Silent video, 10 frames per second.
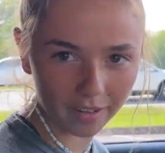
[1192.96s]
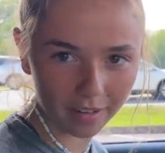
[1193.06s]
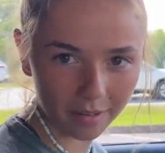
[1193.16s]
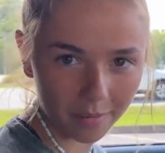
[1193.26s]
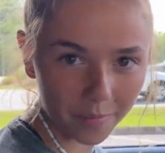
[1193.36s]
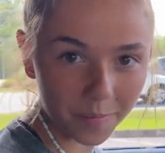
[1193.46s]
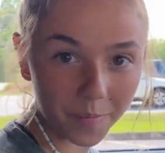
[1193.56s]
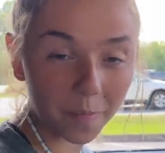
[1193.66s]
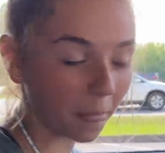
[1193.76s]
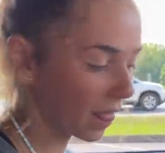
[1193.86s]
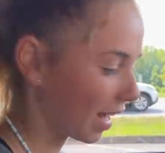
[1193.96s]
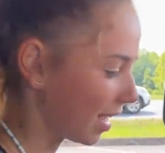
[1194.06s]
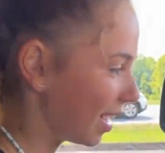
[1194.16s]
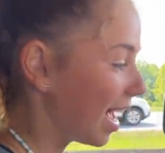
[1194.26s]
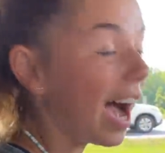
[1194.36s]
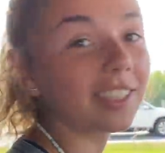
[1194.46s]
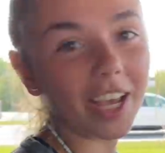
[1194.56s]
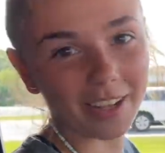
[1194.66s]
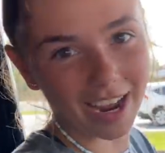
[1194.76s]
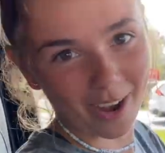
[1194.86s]
Oh, we didn't tell him that yet. I'll
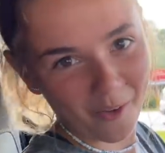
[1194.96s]
tell you now.